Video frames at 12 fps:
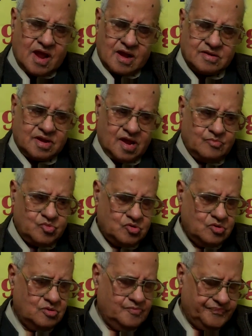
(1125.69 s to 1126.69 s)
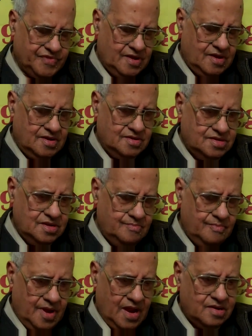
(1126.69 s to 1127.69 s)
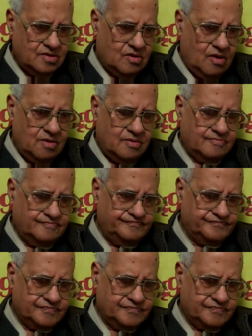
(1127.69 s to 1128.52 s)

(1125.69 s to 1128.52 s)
and came to the main column